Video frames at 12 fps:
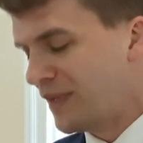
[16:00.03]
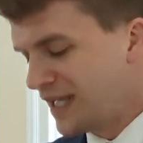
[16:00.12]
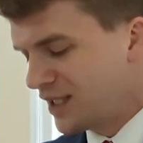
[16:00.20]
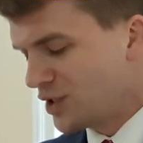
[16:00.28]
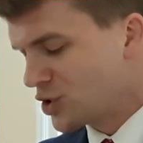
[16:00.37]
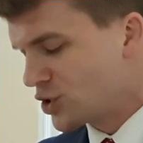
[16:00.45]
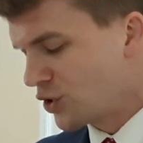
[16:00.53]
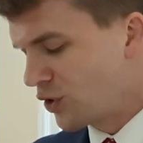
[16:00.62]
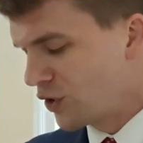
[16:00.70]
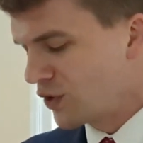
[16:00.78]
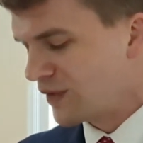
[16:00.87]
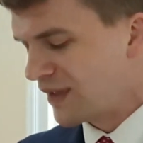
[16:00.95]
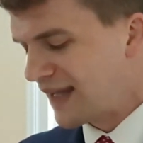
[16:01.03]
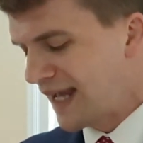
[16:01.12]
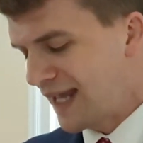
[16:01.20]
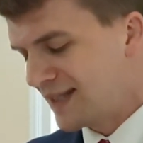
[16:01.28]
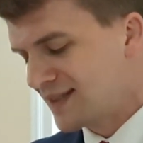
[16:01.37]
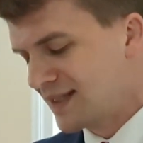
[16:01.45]
making sure that
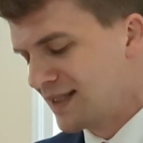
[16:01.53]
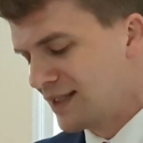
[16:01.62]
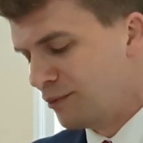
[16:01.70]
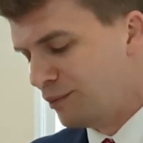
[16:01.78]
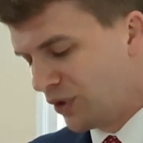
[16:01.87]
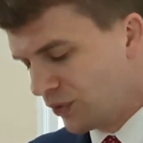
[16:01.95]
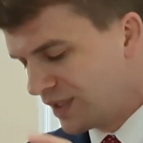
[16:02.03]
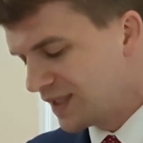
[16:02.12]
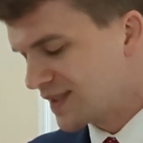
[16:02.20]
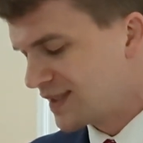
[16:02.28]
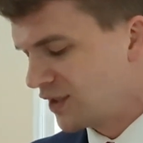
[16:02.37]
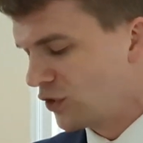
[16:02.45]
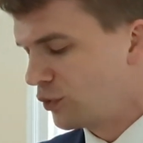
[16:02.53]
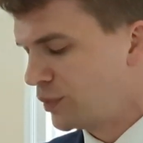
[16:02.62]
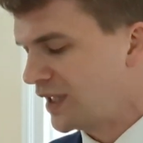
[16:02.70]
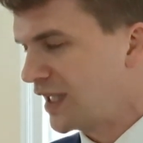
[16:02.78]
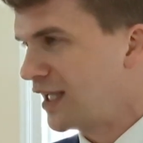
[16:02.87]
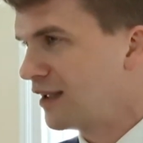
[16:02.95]
that building still
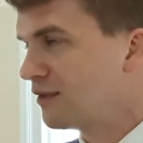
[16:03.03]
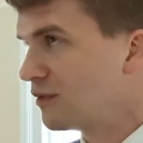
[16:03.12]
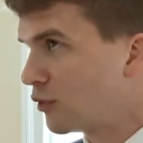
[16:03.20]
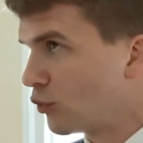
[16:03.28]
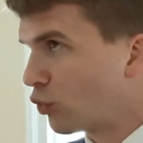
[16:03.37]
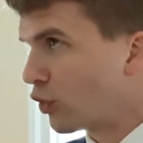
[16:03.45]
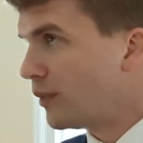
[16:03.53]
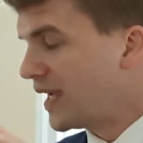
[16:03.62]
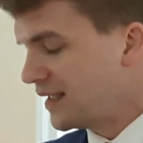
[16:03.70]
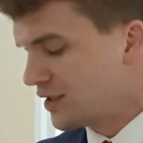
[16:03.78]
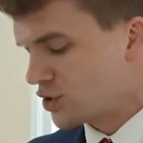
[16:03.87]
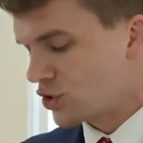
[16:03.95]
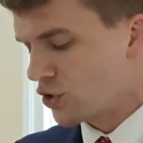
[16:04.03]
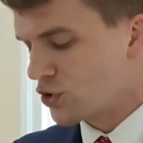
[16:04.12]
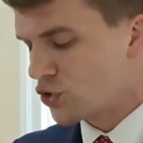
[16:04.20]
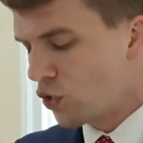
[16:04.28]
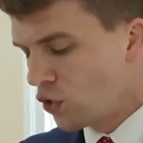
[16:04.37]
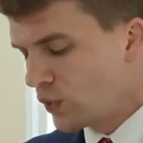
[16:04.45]
became remained a
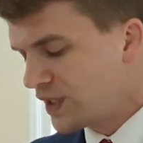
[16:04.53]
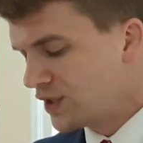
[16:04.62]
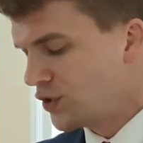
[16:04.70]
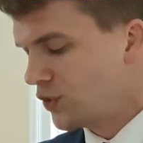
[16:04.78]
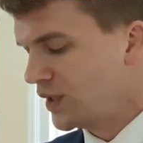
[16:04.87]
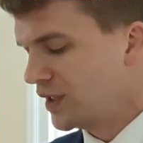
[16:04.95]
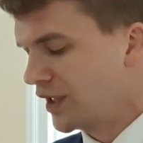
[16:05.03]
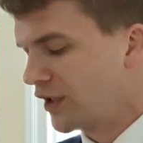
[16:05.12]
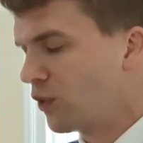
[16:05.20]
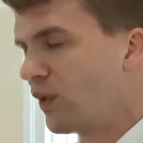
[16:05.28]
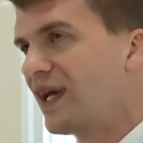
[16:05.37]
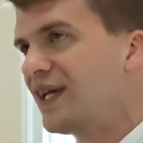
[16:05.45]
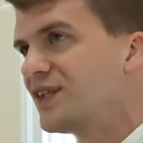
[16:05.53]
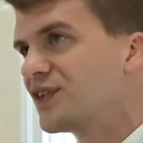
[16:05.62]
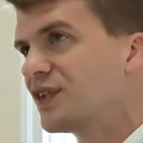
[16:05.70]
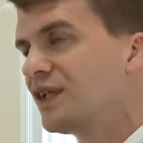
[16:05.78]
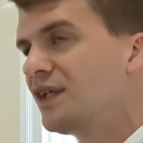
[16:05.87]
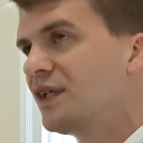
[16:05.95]
church, or we can do it in other
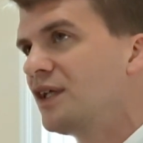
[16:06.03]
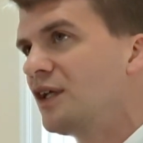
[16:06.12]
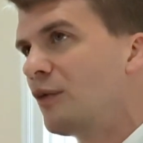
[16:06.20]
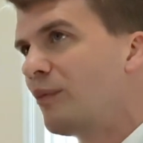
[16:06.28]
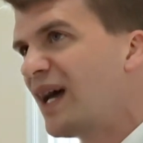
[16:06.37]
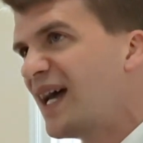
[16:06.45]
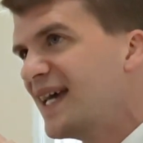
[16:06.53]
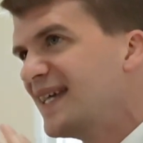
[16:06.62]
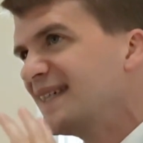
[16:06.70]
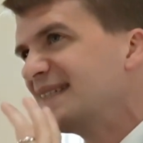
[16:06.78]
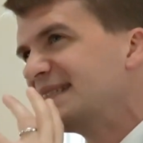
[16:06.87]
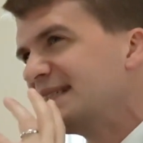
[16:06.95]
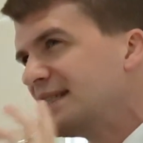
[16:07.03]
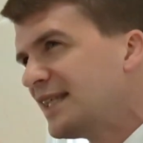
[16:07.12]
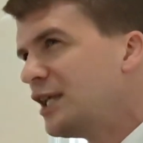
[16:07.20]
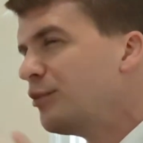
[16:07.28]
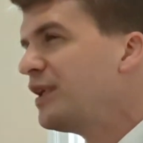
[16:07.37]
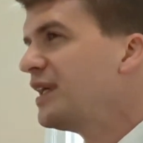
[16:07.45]
ways by
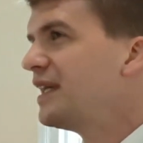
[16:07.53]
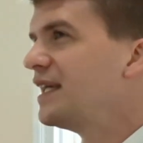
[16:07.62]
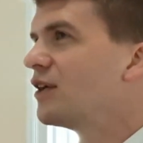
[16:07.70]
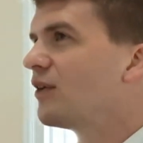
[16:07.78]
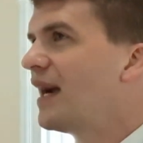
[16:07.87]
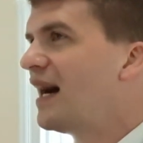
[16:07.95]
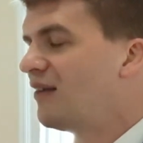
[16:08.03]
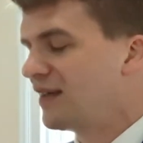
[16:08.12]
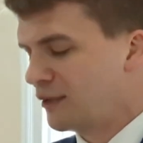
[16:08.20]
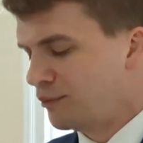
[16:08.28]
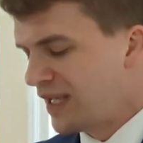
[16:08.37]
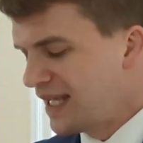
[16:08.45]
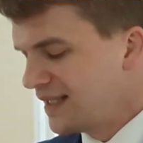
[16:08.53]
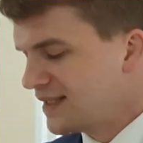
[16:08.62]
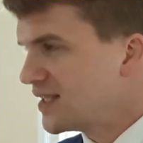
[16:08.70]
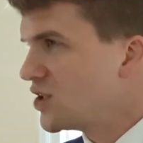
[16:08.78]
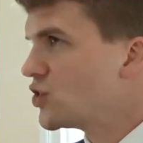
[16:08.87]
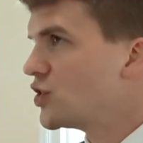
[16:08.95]
keeping an ear out and paying
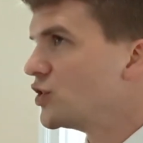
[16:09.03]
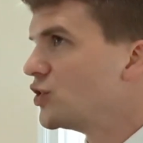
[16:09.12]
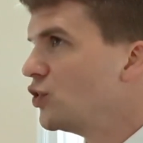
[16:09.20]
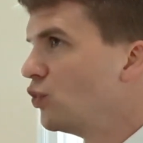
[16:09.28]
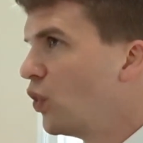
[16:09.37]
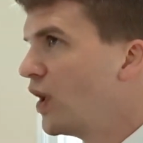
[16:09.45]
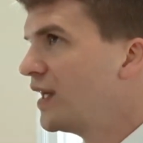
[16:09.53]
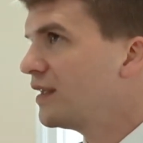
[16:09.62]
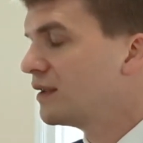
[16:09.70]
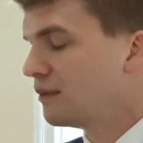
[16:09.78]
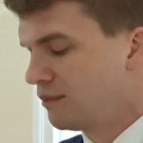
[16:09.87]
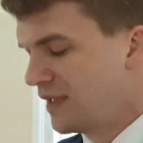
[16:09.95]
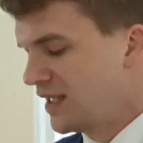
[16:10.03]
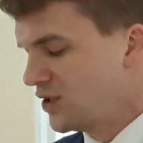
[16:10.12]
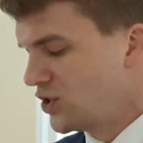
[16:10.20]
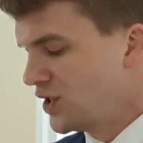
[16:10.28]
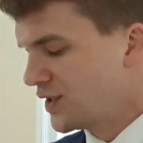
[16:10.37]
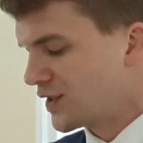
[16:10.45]
attention to what made
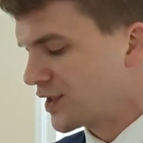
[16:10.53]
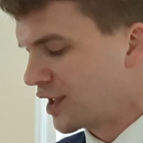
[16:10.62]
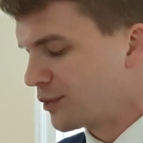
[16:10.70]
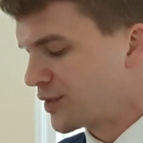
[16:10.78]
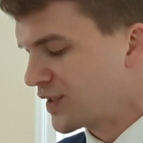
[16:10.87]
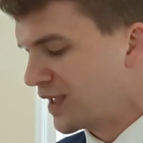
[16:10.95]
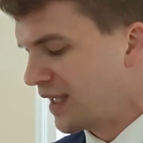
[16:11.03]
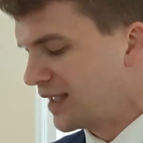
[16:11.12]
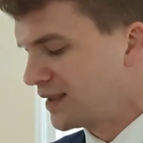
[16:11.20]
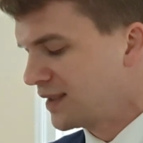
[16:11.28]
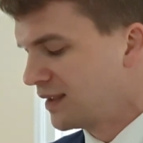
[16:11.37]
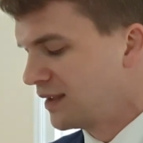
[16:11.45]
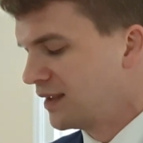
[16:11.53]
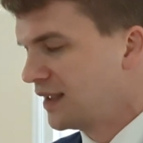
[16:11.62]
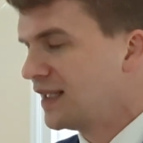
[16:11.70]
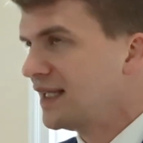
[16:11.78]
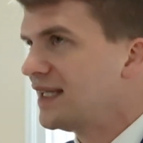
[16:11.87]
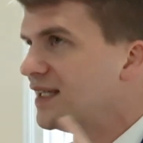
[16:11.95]
Jesus upset.
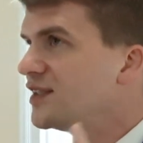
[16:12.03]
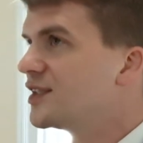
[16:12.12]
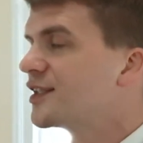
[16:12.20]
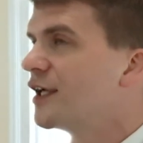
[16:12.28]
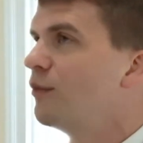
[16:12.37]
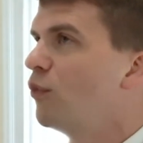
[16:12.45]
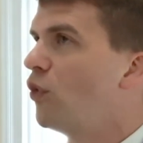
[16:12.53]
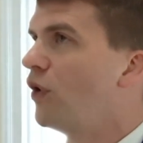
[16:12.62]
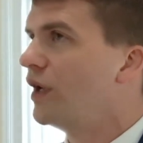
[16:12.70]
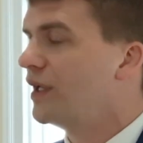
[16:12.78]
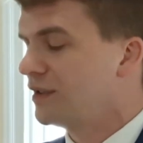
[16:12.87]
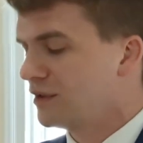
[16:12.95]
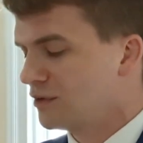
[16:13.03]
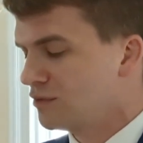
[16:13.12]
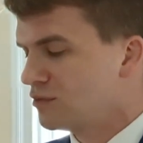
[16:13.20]
Is someone